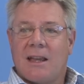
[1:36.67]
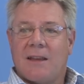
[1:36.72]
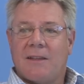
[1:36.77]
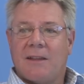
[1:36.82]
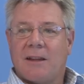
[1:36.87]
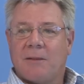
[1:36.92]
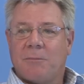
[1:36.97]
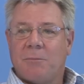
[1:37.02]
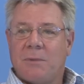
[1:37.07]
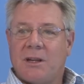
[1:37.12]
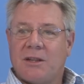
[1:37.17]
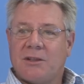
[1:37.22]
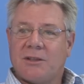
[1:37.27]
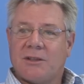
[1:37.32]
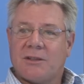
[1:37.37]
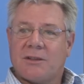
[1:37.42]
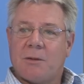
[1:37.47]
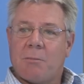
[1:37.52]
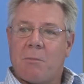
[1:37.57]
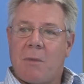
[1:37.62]
And that
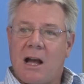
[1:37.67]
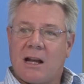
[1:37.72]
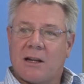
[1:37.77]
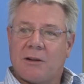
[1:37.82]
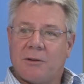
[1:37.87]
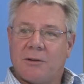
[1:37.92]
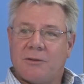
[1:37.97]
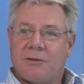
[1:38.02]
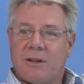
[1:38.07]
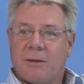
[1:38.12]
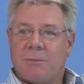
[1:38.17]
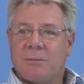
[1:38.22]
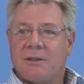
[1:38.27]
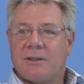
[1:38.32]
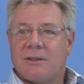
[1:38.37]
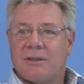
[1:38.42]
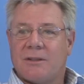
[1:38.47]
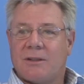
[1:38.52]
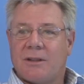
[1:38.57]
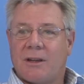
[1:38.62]
measures the micro
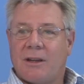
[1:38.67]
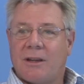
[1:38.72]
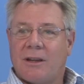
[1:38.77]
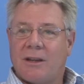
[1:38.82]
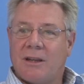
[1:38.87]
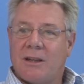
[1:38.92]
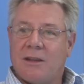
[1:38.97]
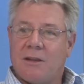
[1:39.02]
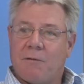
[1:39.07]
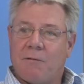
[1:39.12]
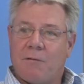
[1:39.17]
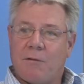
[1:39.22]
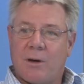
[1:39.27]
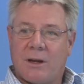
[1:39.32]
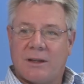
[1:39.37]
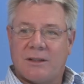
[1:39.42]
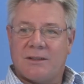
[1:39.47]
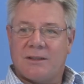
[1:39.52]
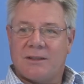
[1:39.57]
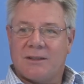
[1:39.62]
tremors uh, in the
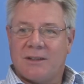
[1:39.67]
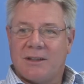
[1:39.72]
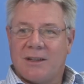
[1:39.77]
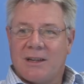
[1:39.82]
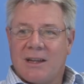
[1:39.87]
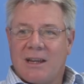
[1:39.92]
voice,